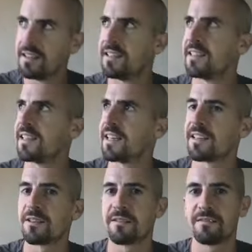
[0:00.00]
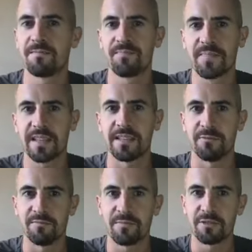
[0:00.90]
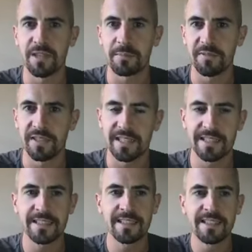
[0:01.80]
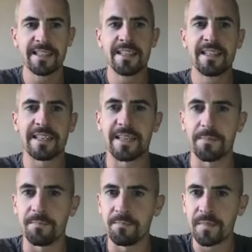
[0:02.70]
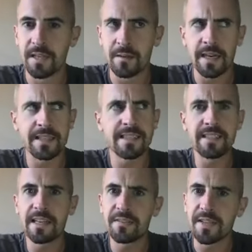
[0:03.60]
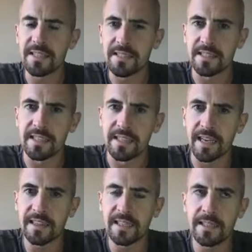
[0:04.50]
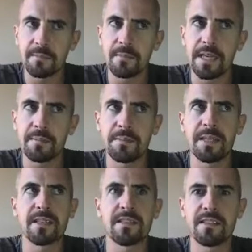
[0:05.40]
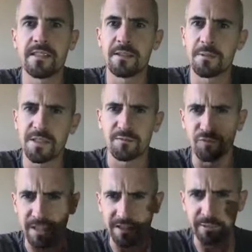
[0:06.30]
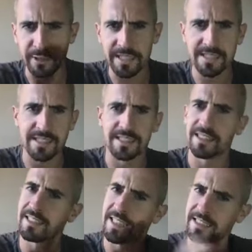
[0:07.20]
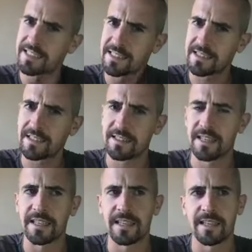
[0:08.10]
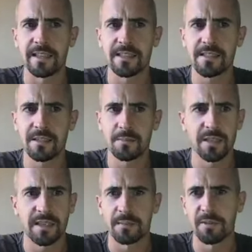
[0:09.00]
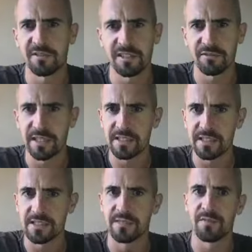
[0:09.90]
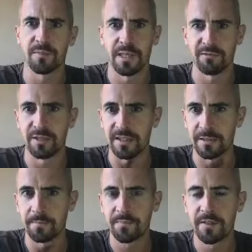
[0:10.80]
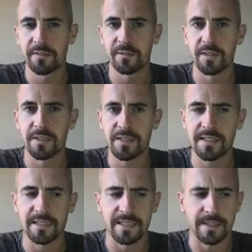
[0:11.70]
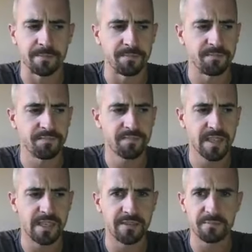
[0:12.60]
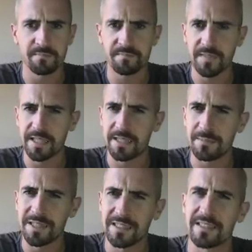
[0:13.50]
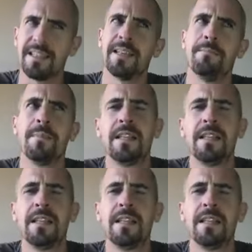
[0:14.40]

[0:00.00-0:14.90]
you get that kind of crap feeling um i didn't have that today i think maybe because you know it wasn't a real race and, and next uh, summer, I'm already registered for my real first um, half Ironman, and um,